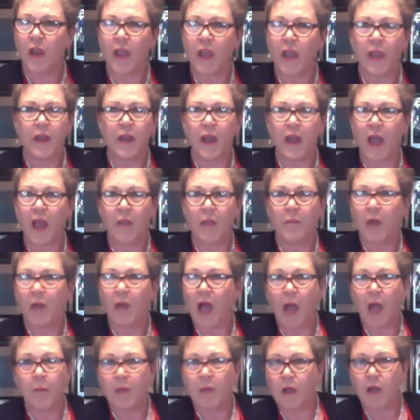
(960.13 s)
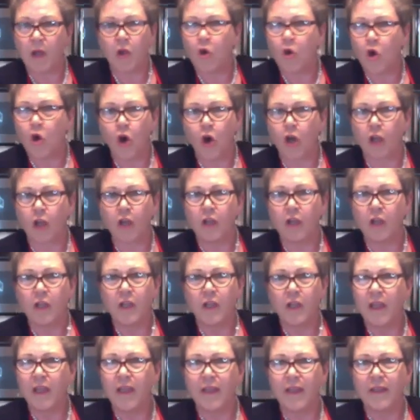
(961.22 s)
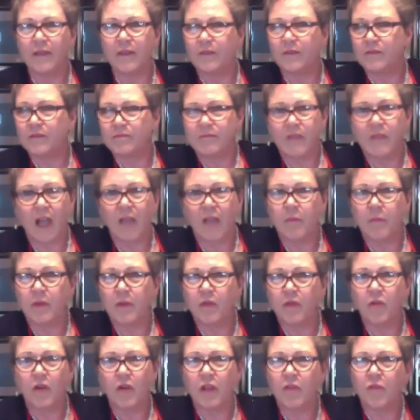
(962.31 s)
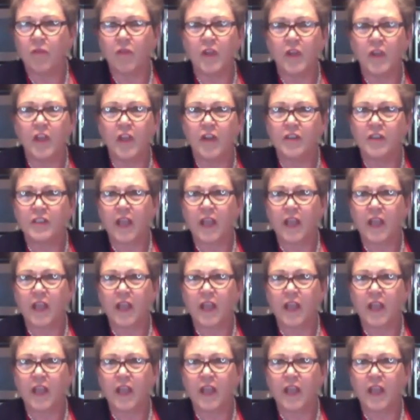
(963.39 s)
and I'm, I'm a cook and I've been cooking for years.